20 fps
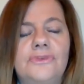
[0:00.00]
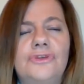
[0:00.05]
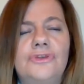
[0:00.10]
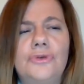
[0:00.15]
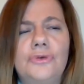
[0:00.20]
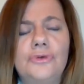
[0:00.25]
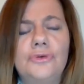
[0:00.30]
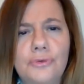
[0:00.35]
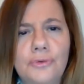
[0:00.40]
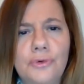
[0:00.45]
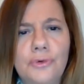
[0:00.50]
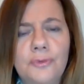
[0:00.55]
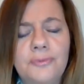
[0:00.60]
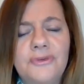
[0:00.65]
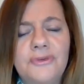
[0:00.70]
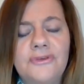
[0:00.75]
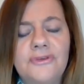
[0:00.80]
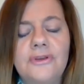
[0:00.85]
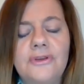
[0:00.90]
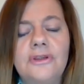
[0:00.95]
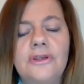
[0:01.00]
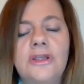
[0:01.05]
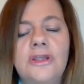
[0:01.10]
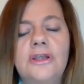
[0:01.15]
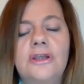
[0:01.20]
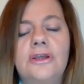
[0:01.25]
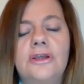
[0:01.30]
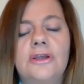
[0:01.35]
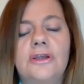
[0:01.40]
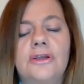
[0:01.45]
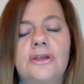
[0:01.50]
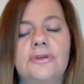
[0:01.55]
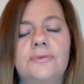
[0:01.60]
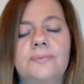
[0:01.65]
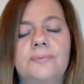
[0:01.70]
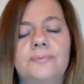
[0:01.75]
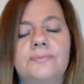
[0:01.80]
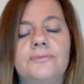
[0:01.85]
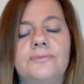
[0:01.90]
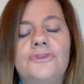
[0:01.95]
two groups
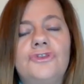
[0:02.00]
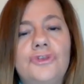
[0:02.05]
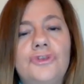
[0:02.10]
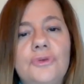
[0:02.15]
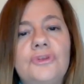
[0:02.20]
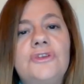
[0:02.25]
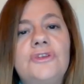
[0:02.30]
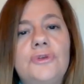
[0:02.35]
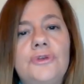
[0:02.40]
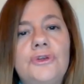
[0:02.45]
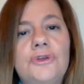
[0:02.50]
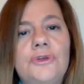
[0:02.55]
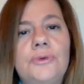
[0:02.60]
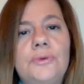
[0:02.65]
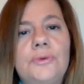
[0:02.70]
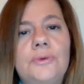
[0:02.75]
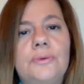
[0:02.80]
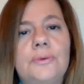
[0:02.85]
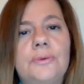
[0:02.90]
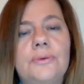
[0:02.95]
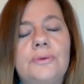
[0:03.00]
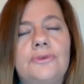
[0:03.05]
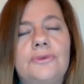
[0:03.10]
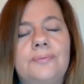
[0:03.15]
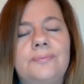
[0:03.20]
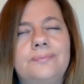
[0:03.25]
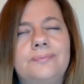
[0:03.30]
choose to use